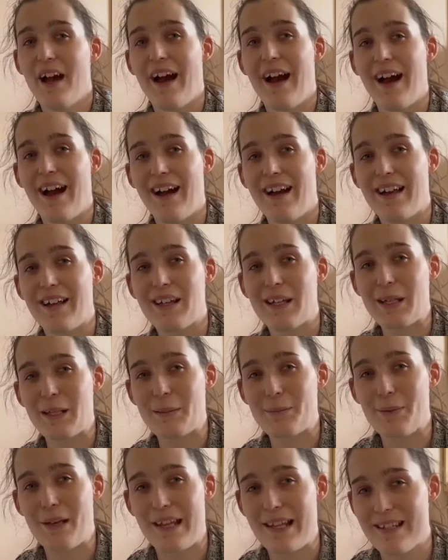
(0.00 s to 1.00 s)
I
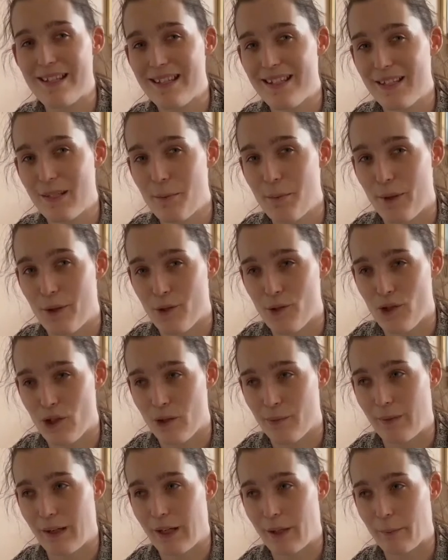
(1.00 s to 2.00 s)
painted a picture of
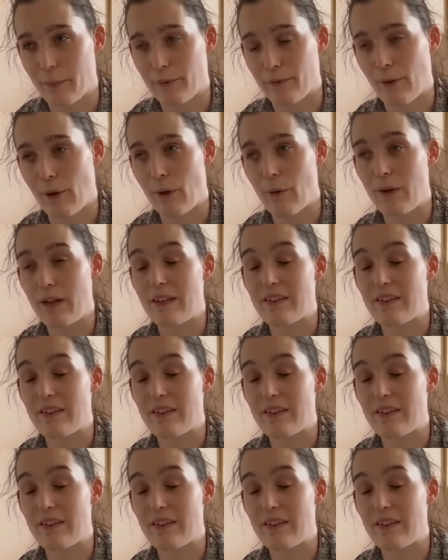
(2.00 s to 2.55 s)
Marilyn Monroe.